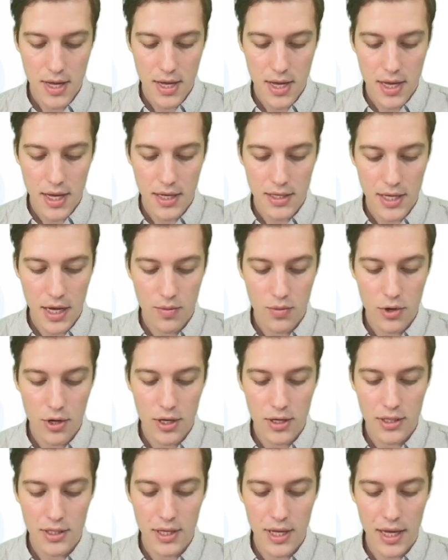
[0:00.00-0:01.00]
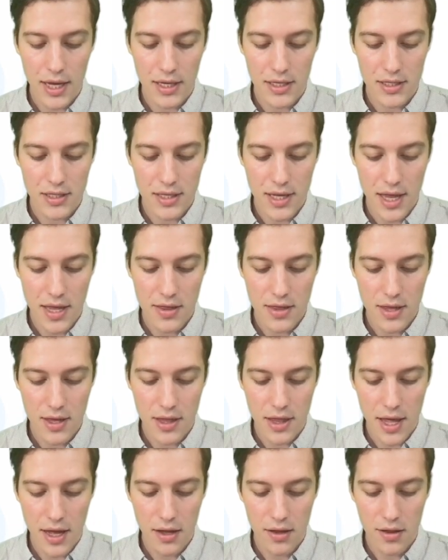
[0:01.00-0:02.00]
is I'm going to extend the
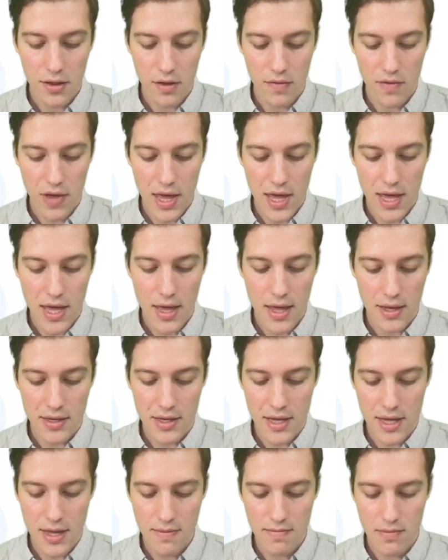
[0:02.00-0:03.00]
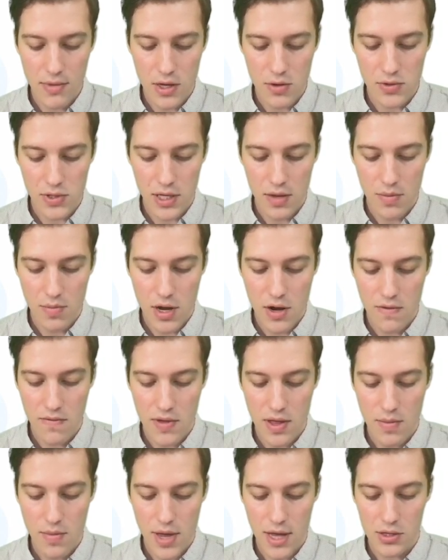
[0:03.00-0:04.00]
length of AD using a bit of
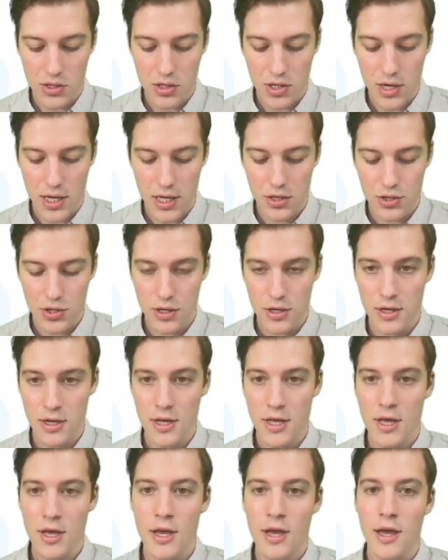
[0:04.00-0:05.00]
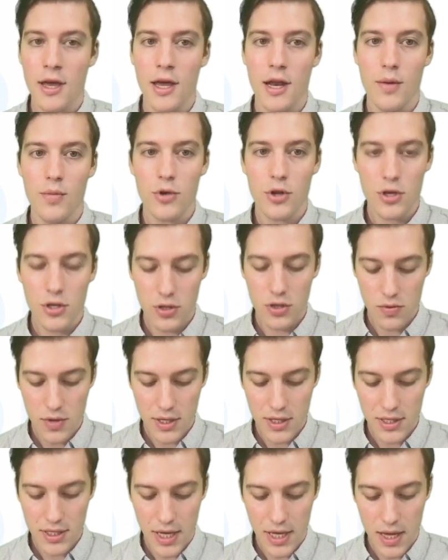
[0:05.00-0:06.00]
imagination. And I'm going to do the
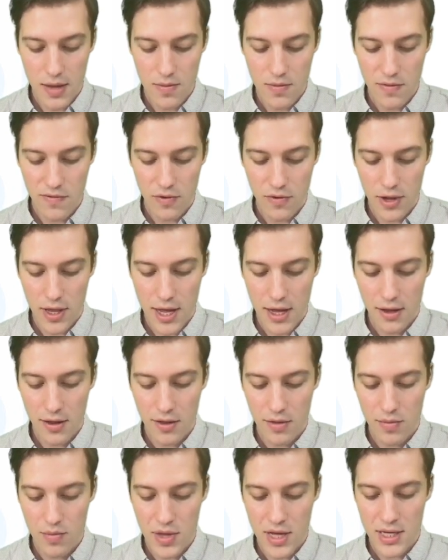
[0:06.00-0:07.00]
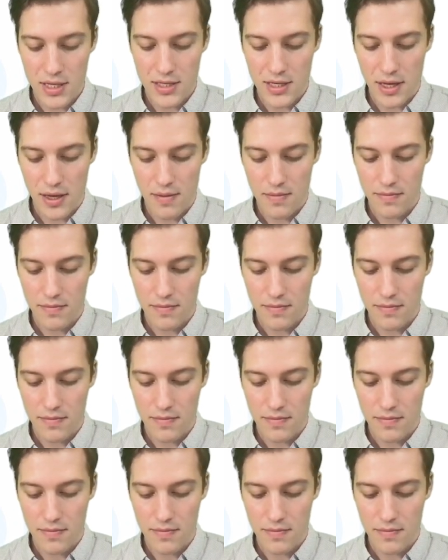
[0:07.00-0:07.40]
same for length BC.